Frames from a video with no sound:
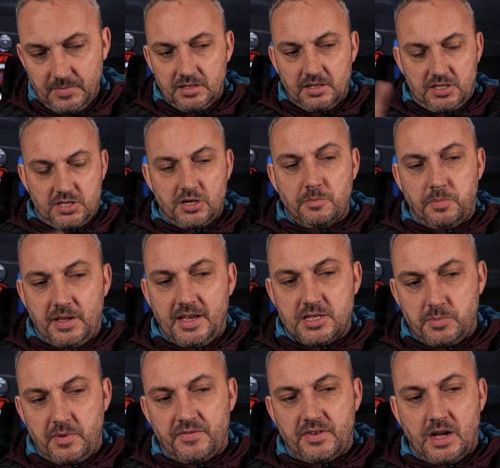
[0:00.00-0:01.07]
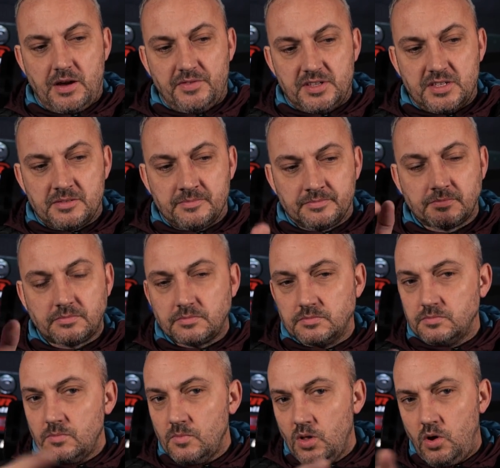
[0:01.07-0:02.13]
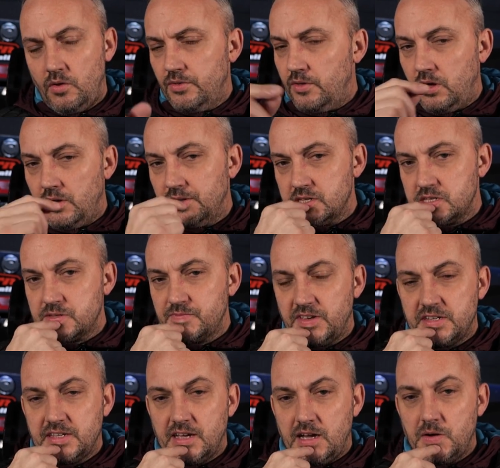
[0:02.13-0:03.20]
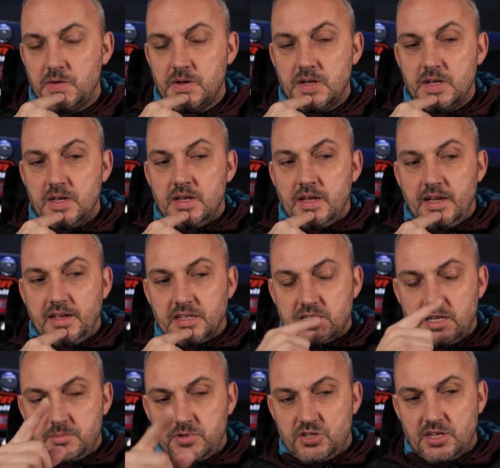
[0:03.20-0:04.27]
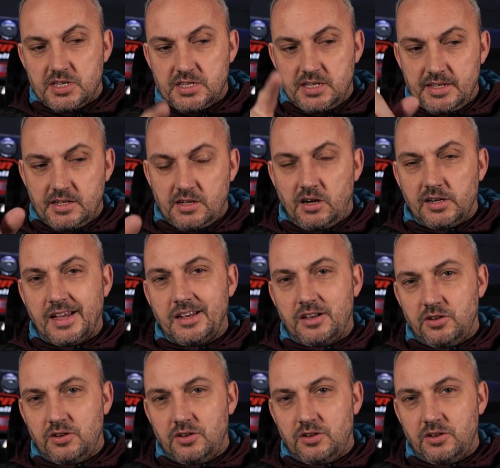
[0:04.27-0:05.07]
And the two players that we've covered on, on this video, in terms of Jesse Lingard and